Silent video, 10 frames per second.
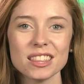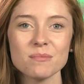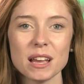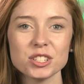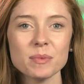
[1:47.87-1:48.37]
the
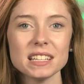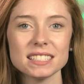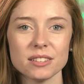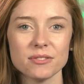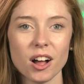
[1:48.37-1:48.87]

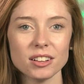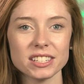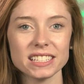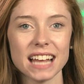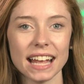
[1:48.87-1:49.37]
measurement defaults
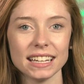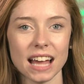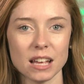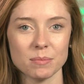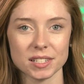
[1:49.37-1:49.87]
to
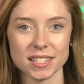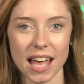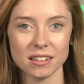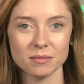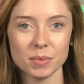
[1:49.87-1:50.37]

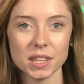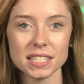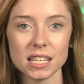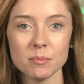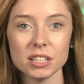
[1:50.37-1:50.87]
99%, but
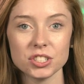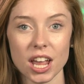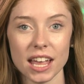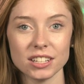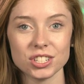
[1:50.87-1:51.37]
this can be
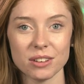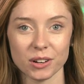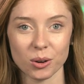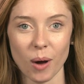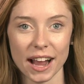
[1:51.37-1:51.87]
changed if
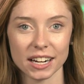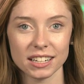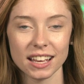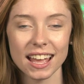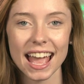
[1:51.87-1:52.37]
required.
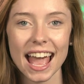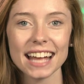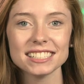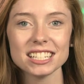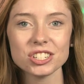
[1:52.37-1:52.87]

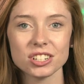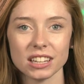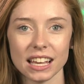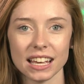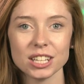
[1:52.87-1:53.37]

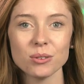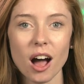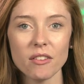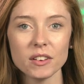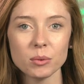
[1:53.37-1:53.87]
Additionally, you
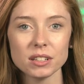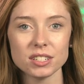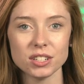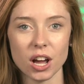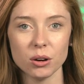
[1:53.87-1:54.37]
often want
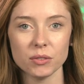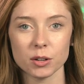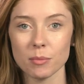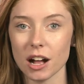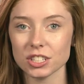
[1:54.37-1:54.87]
to know if
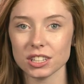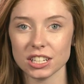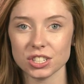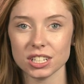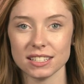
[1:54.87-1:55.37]
your
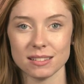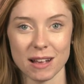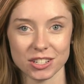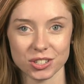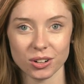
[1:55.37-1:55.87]
modulation is
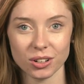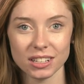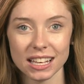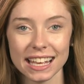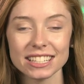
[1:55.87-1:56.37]
symmetrical.
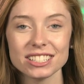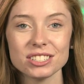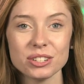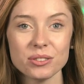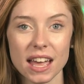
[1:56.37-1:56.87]
To
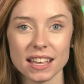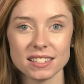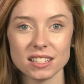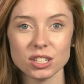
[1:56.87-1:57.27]
do this,